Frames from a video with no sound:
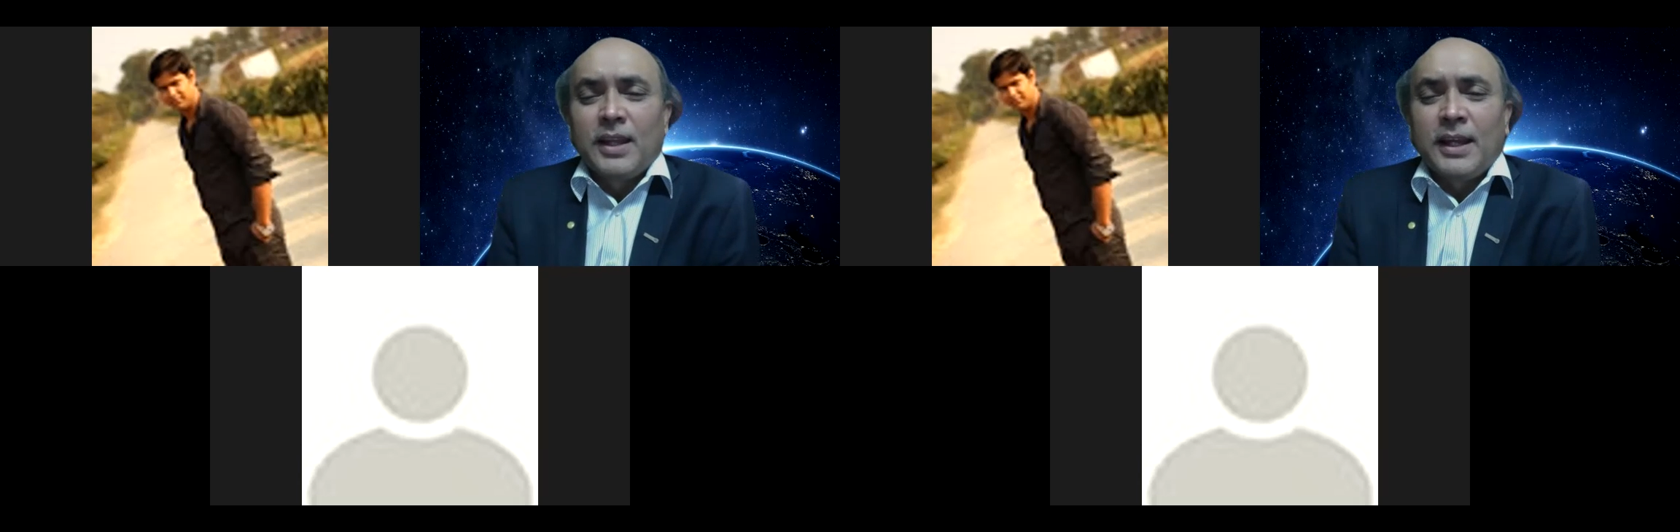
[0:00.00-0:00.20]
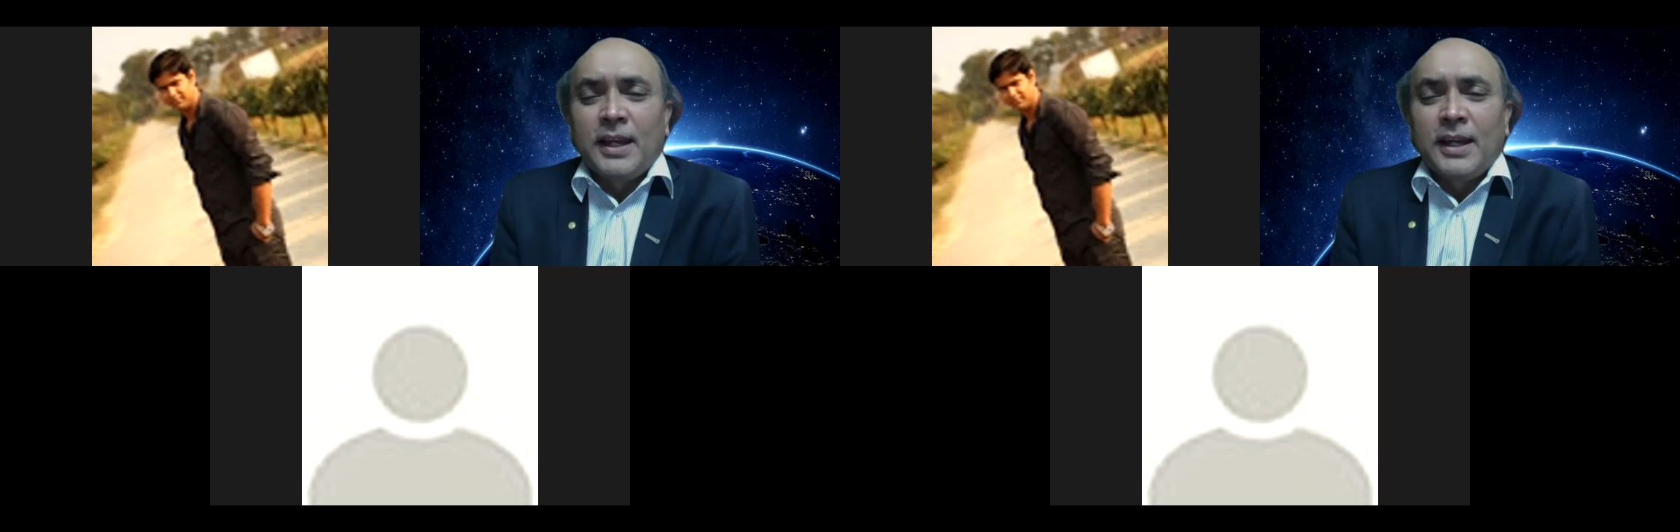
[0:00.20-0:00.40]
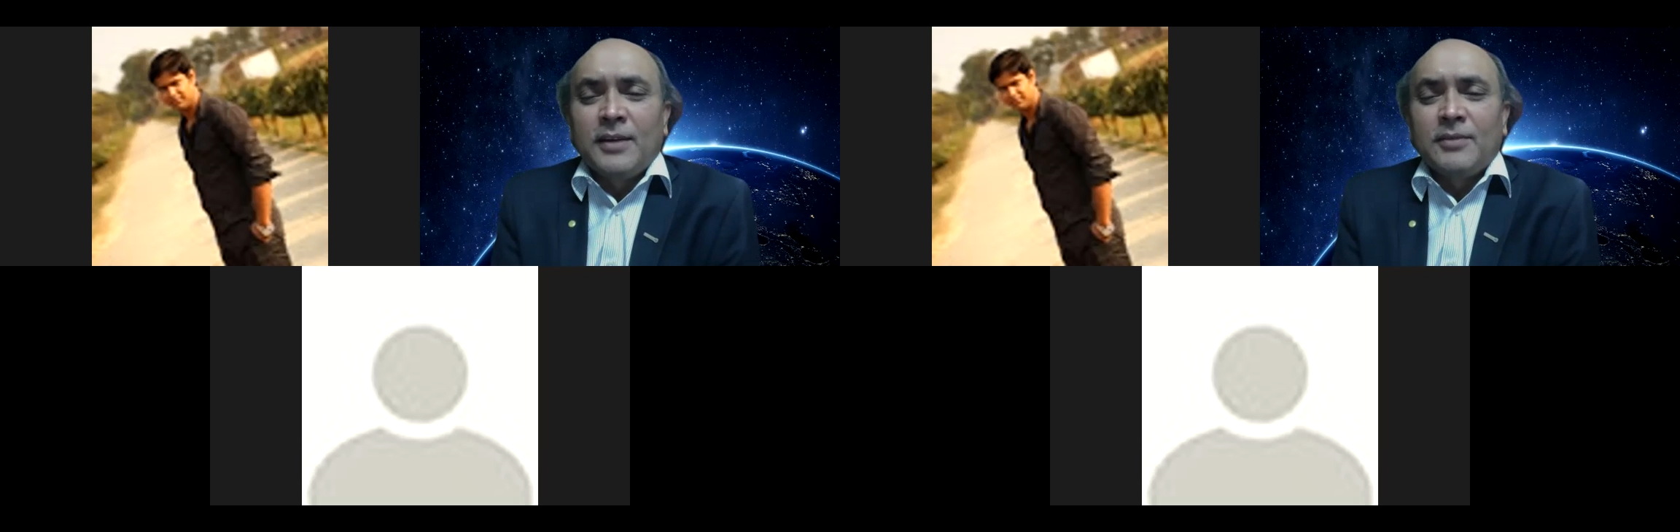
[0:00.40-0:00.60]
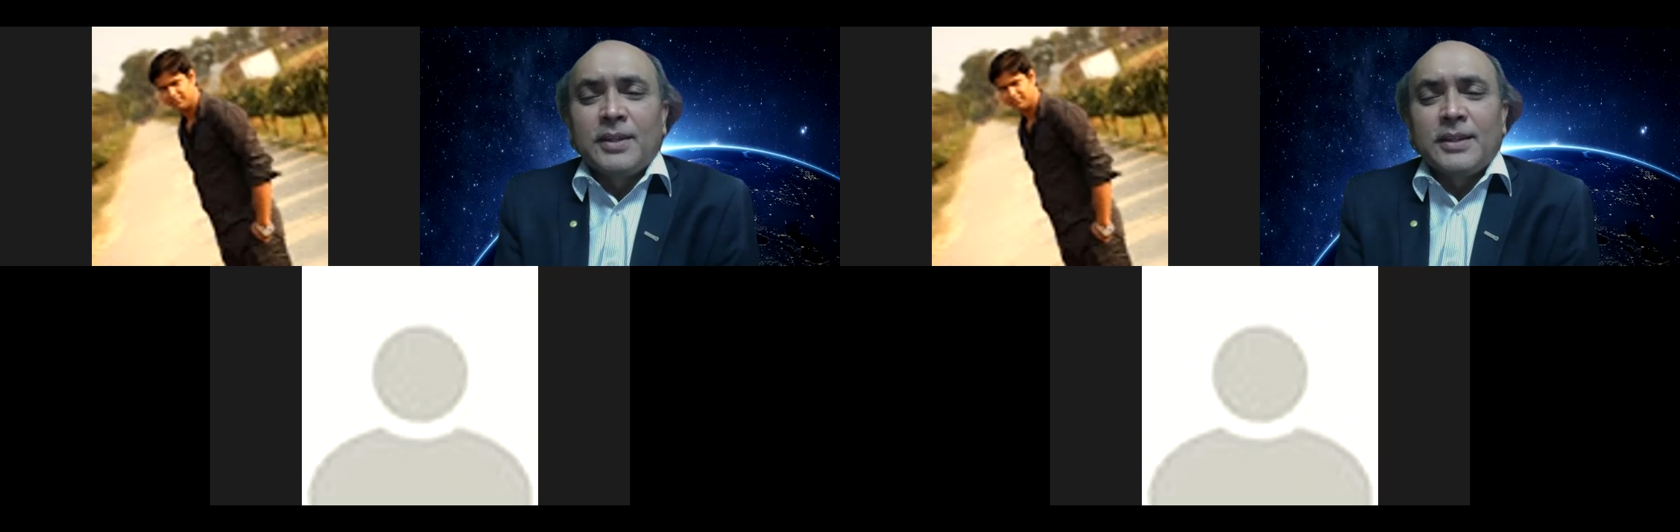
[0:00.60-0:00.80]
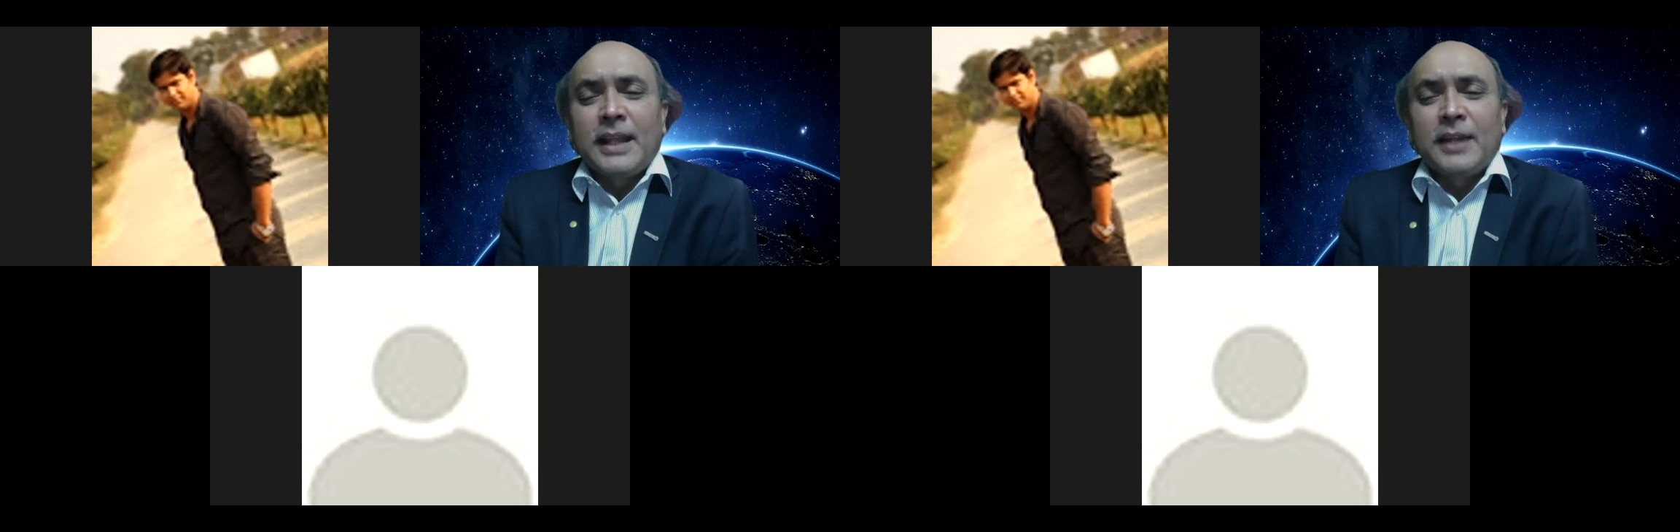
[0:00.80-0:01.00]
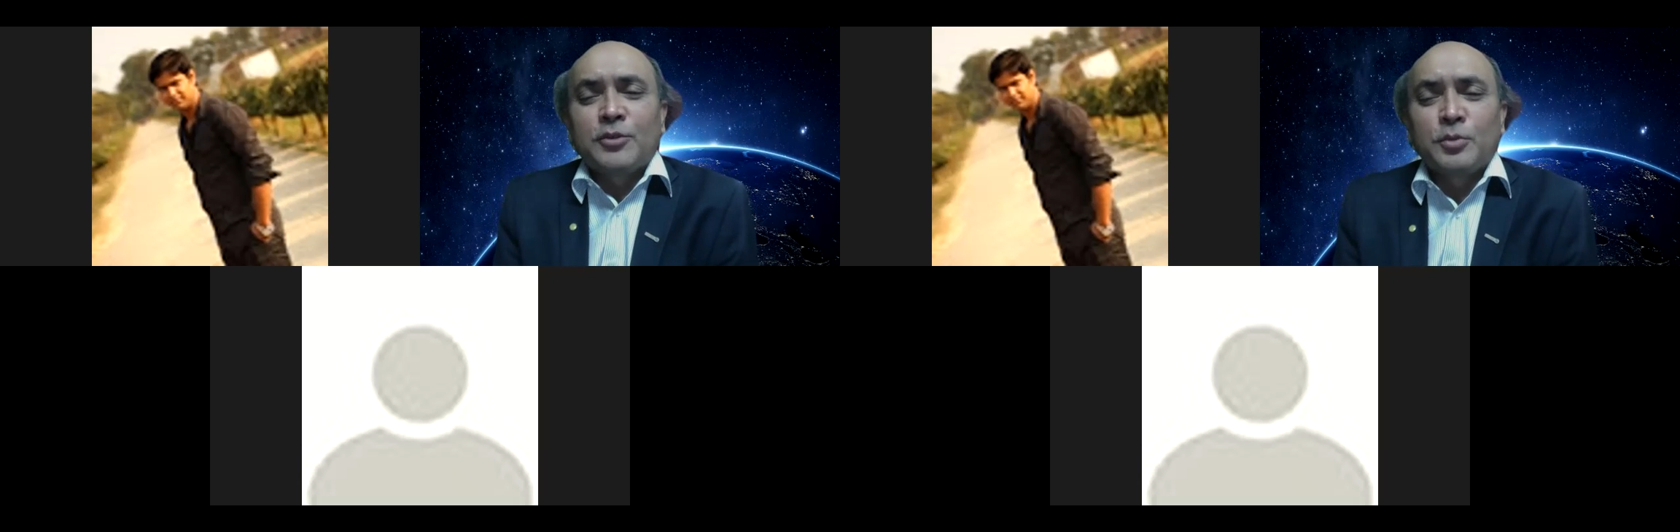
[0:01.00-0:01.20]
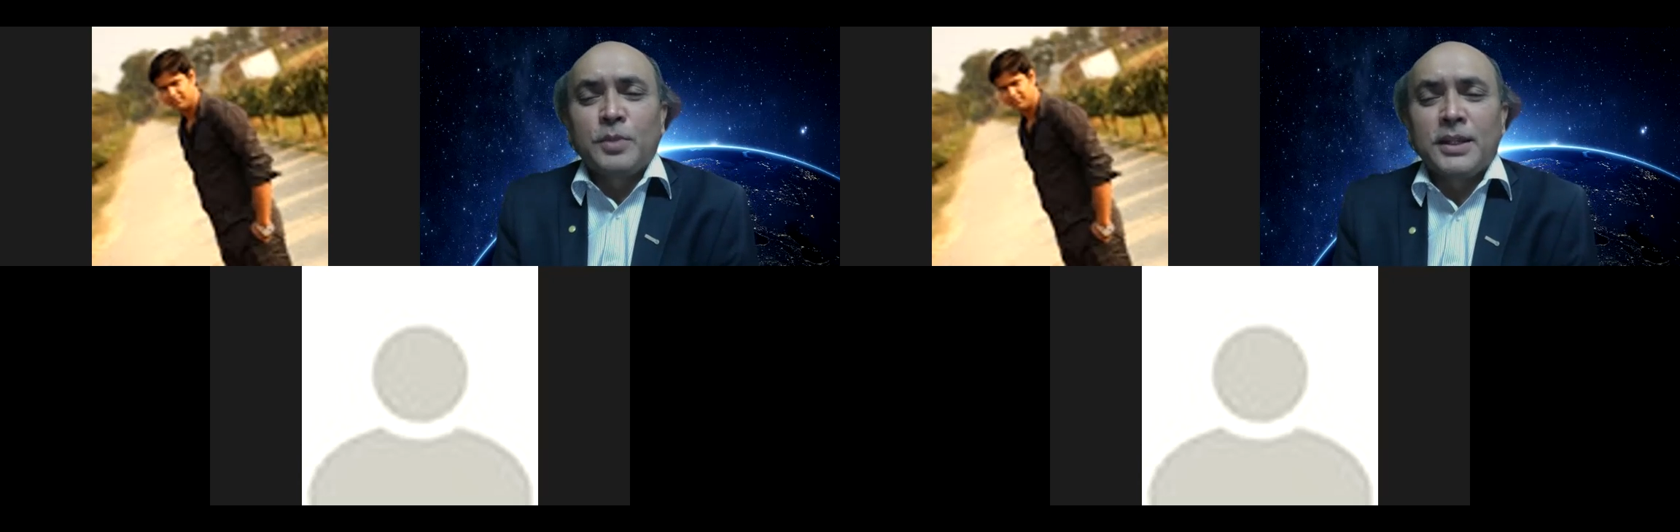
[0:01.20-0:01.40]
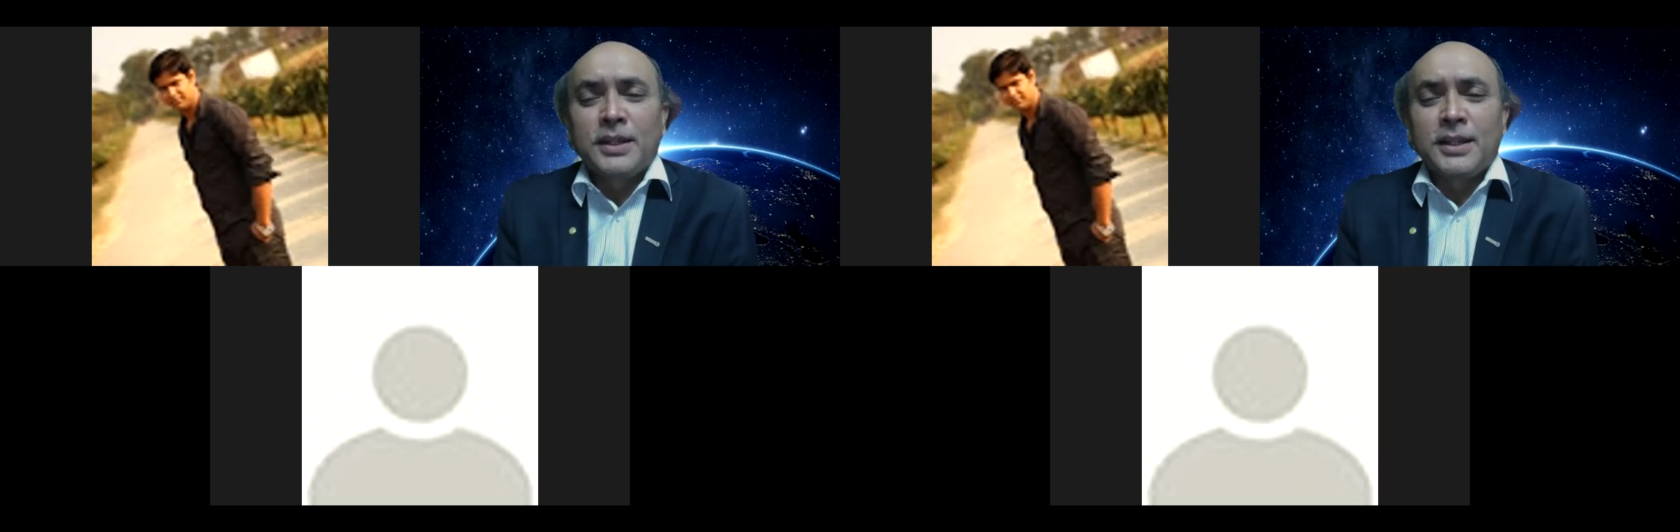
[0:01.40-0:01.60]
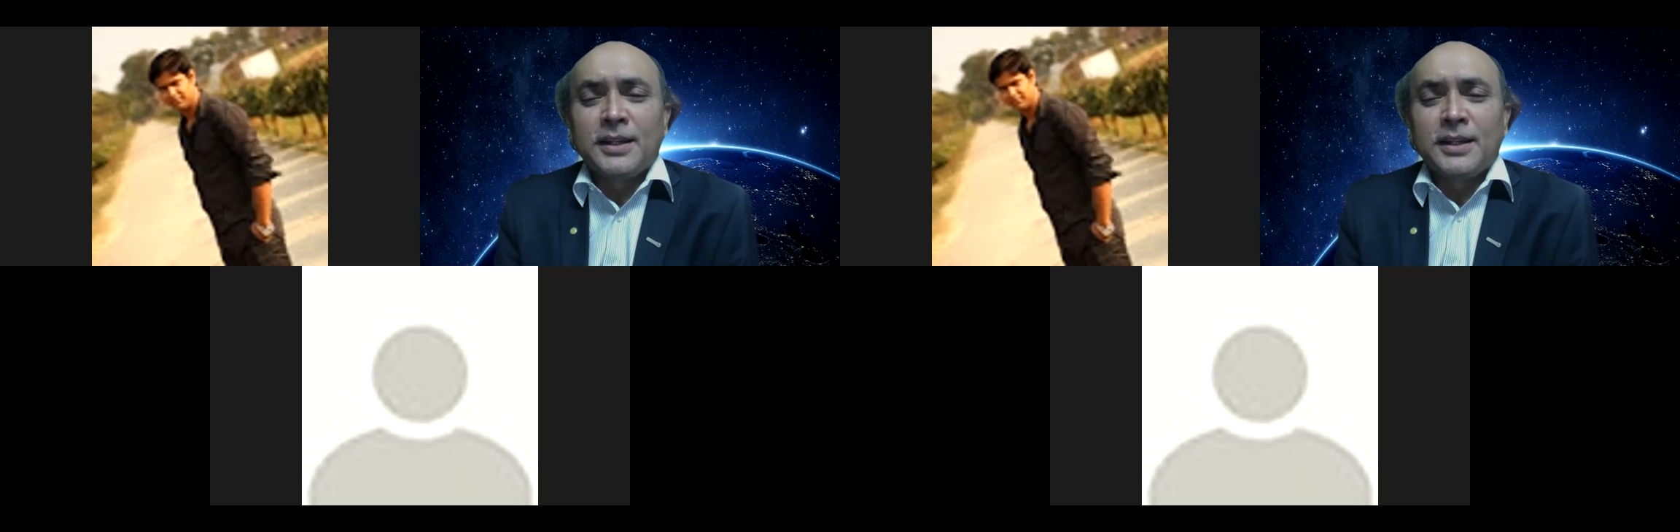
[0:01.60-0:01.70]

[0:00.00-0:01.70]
Uh, that would be